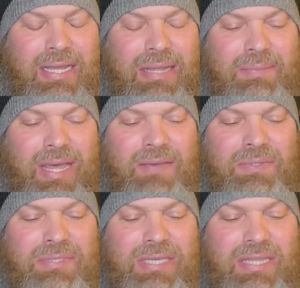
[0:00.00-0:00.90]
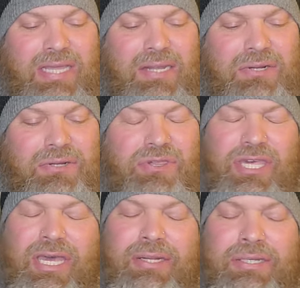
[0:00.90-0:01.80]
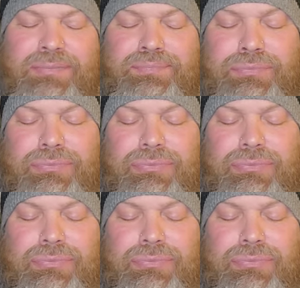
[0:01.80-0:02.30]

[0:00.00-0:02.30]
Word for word: Um, I will say that her channel